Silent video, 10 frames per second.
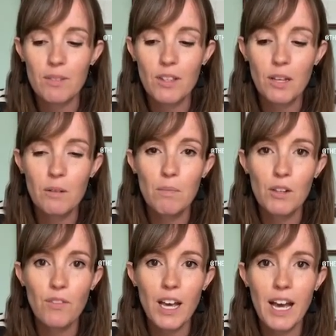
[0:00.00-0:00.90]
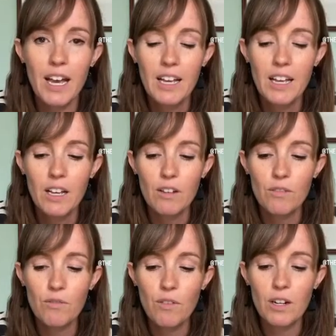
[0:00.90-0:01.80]
So they'd move their
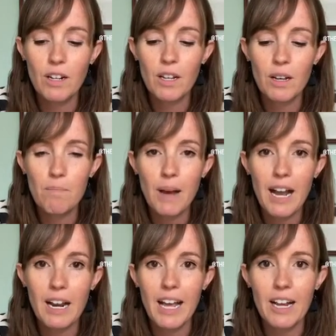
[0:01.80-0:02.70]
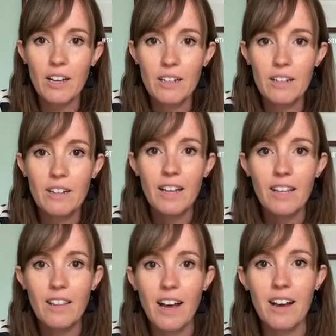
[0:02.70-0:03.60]
front and back leg
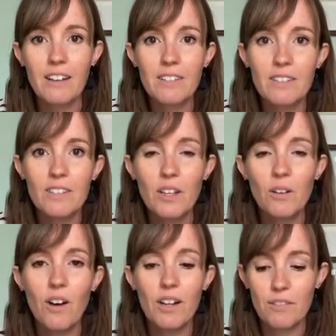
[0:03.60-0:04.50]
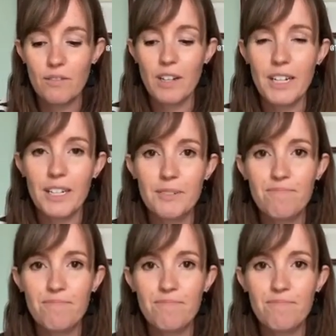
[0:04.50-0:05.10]
like that. So kind of like